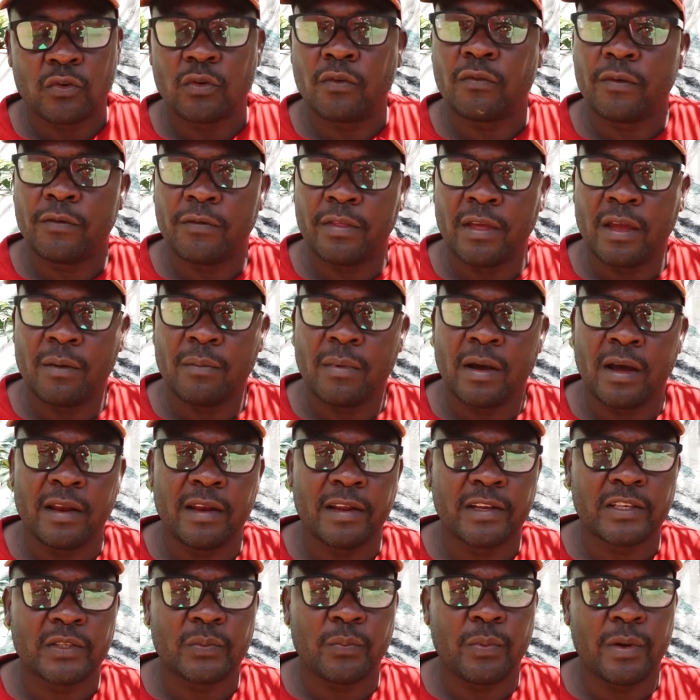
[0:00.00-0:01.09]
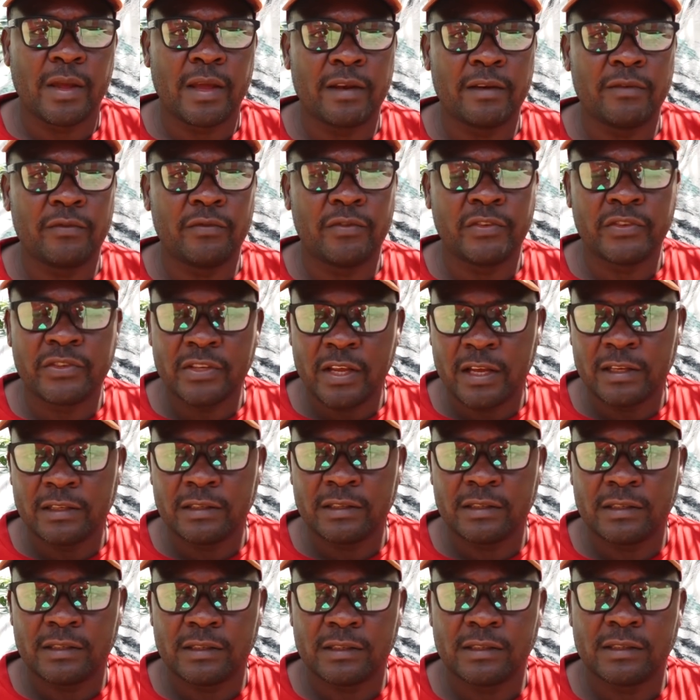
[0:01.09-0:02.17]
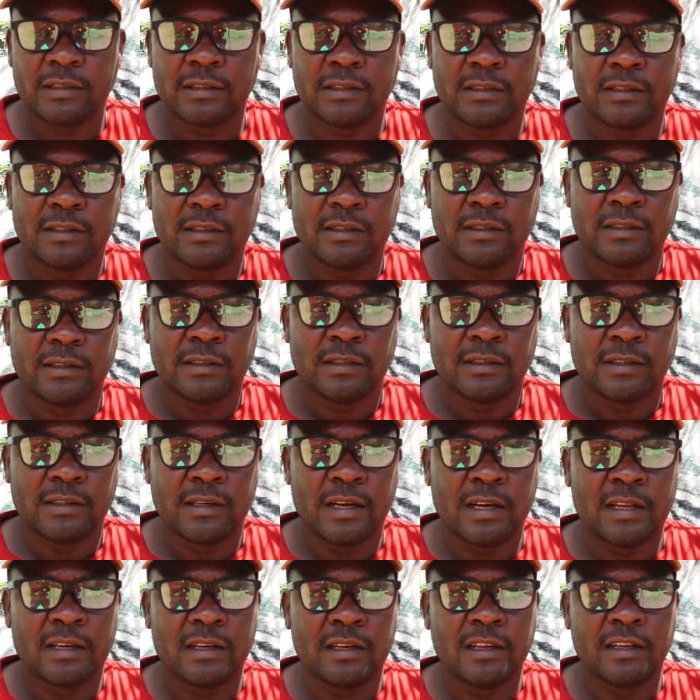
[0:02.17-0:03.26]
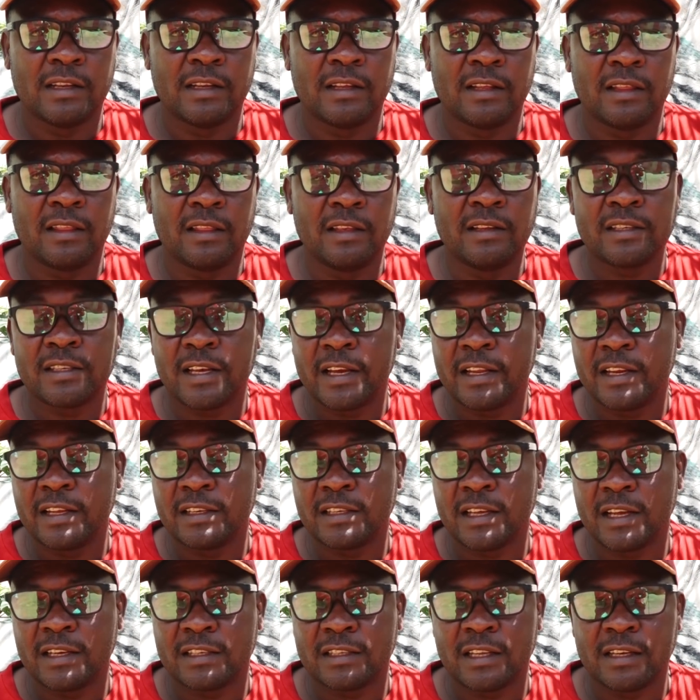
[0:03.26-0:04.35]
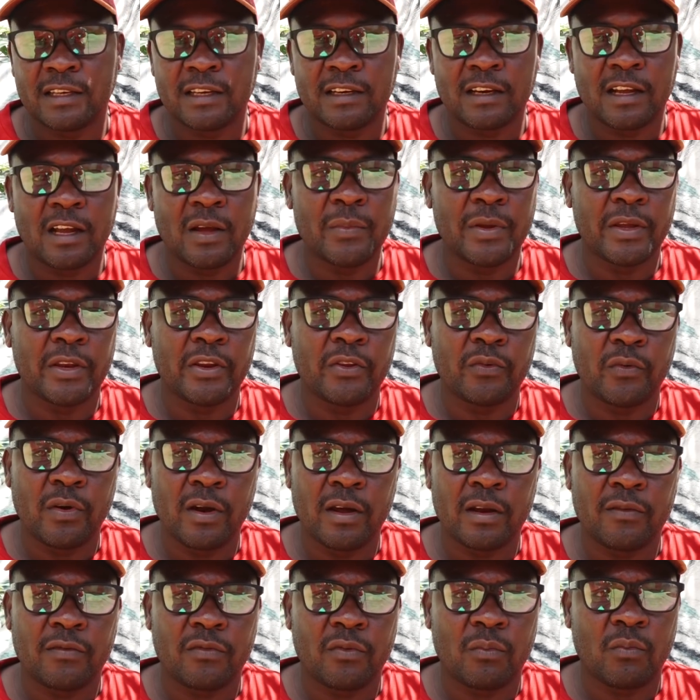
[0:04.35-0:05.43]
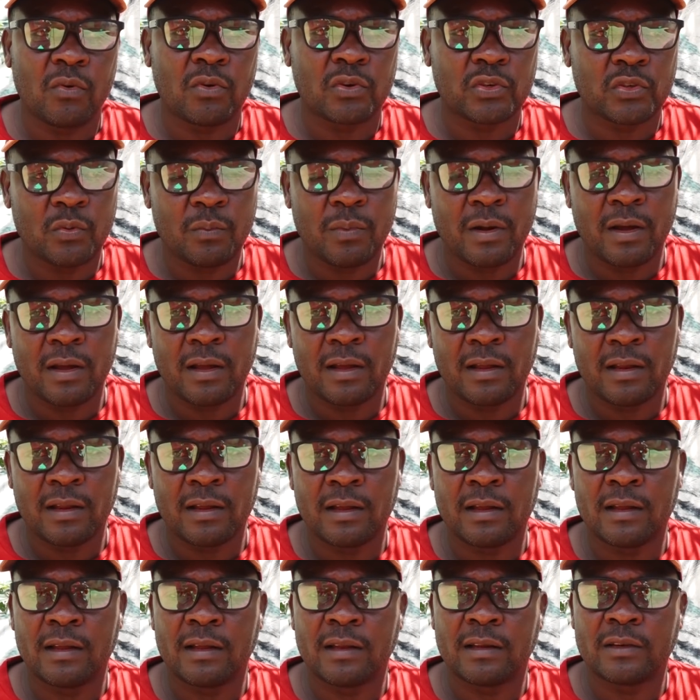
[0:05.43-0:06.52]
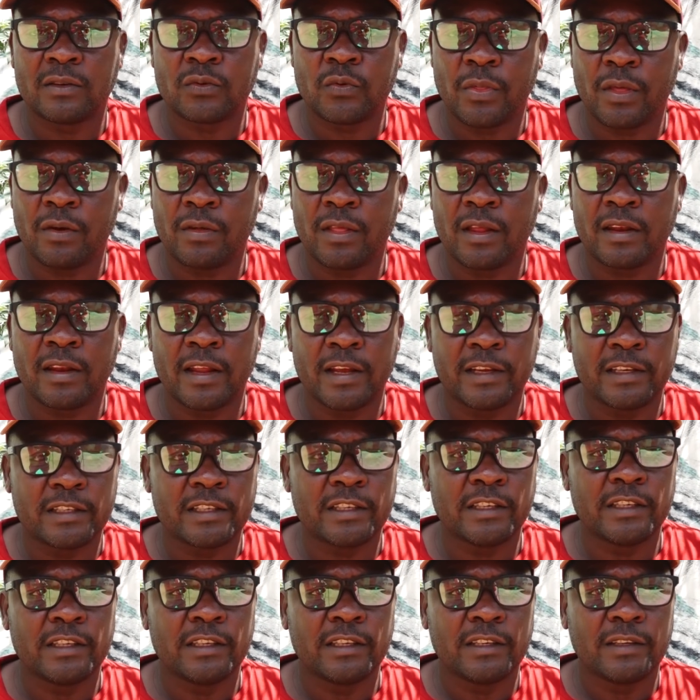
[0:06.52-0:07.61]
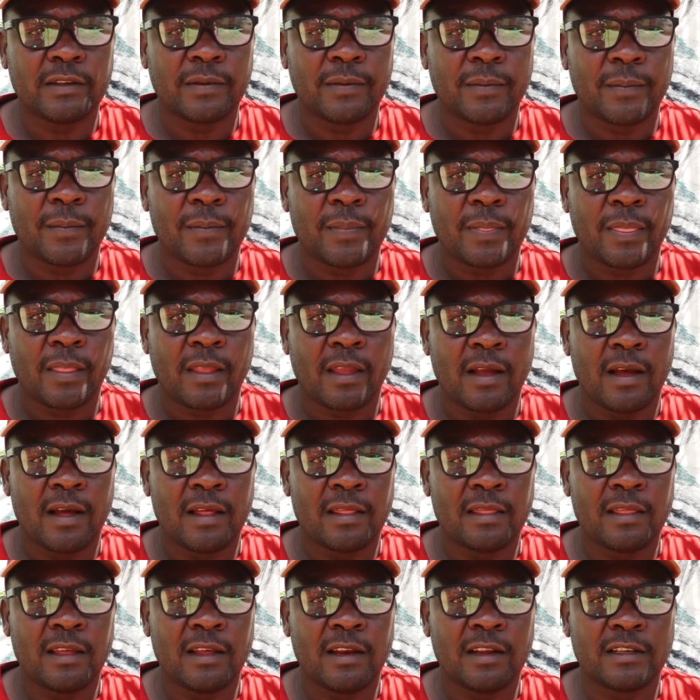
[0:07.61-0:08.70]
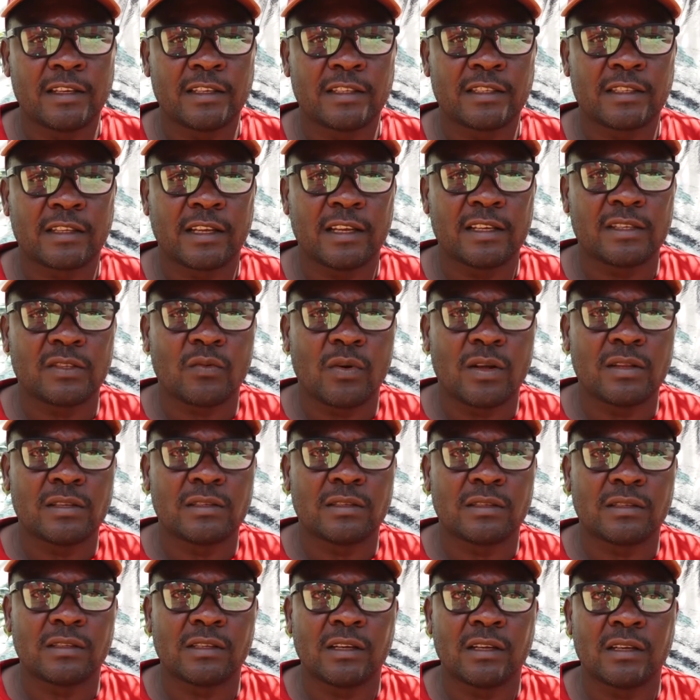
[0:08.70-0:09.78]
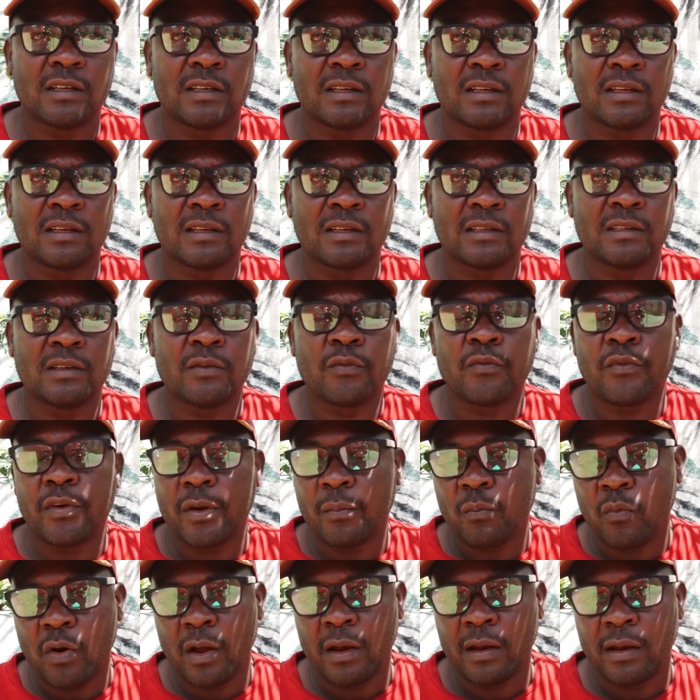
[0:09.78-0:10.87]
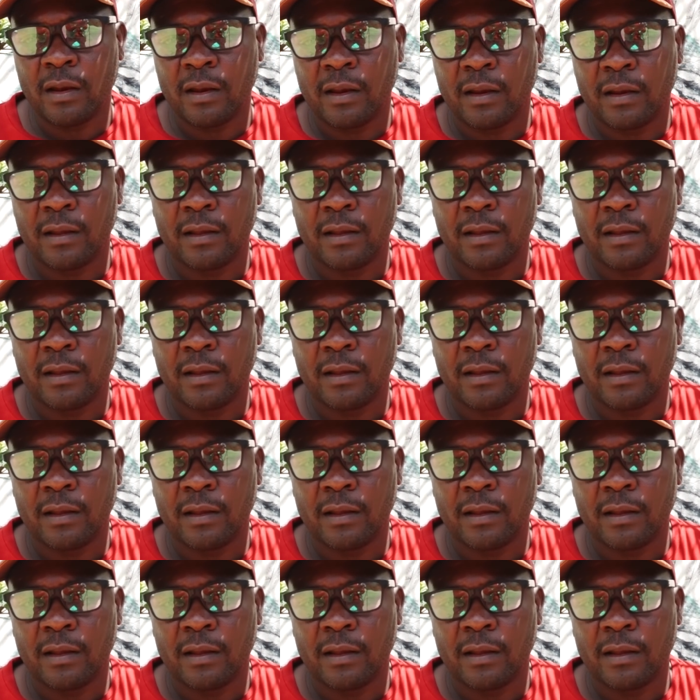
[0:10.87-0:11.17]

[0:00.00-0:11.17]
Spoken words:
of them had expired visas. And these Chinese had started coming in Uganda from October 2019, and the latest case was in February.